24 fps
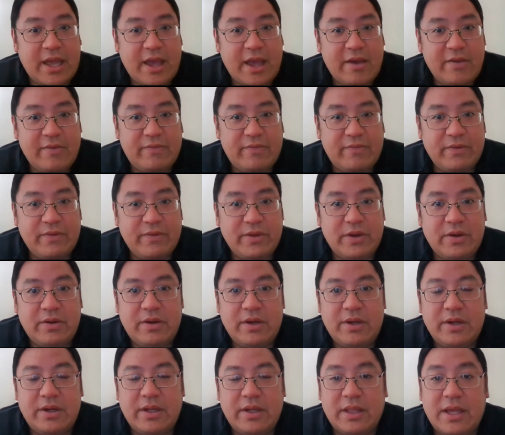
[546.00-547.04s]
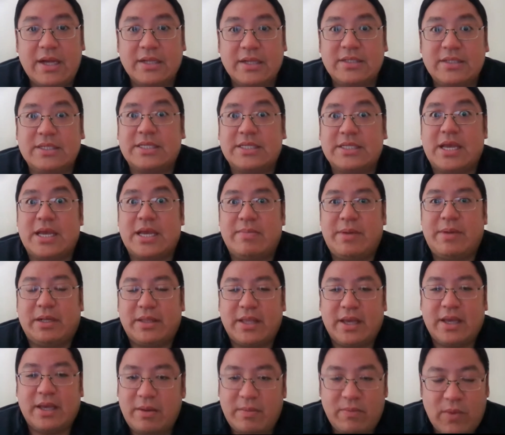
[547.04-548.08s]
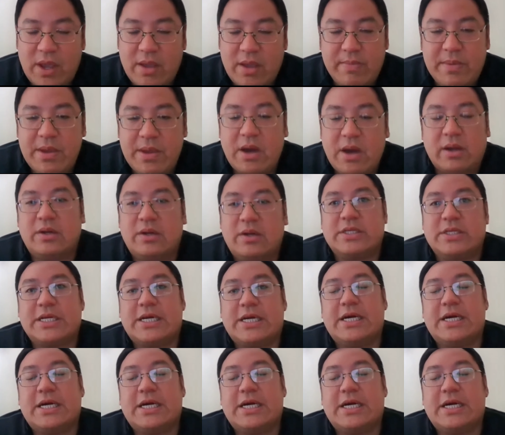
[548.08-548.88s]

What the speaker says: have, a lot to say about that, way beyond our